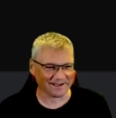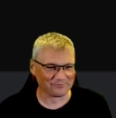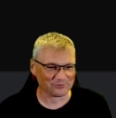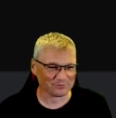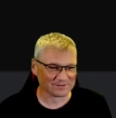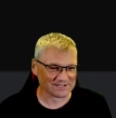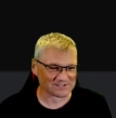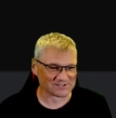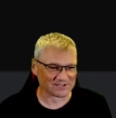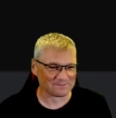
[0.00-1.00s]
after all
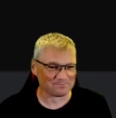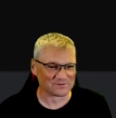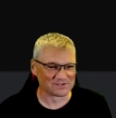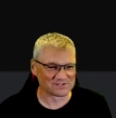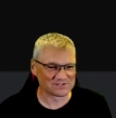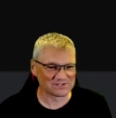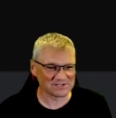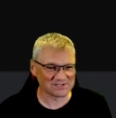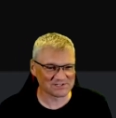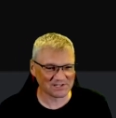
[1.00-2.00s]
this time,
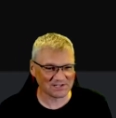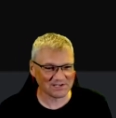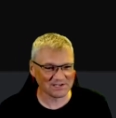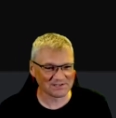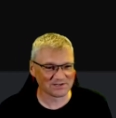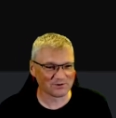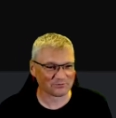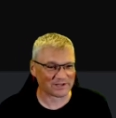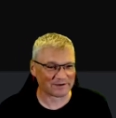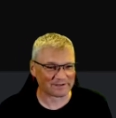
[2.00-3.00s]
60 years
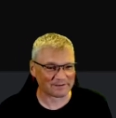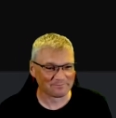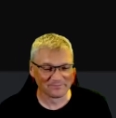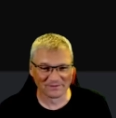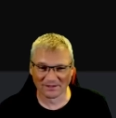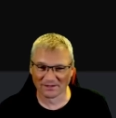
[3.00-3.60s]
old now I am.